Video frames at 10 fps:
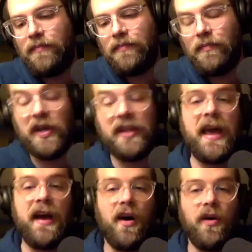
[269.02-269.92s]
But
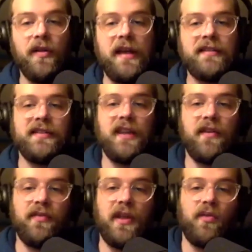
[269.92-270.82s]
yeah, all that
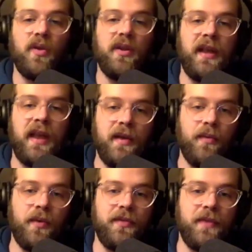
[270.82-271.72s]
stuff like really hit
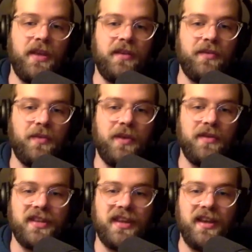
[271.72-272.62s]
with me when I
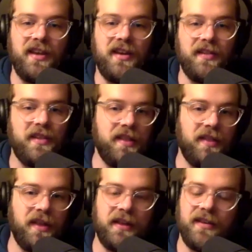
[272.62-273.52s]
was a kid. And then
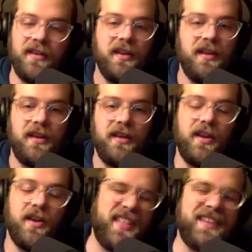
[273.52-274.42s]
like,
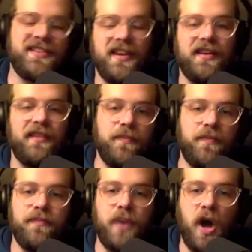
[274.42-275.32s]
that's like
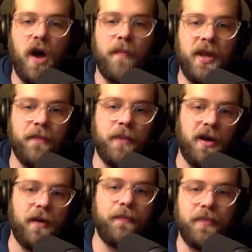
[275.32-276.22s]
pop hip
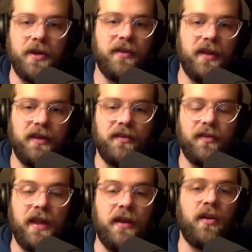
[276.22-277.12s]
hop, but like
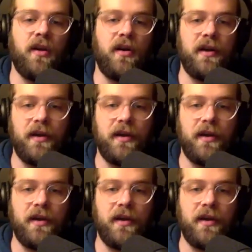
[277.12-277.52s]
later on I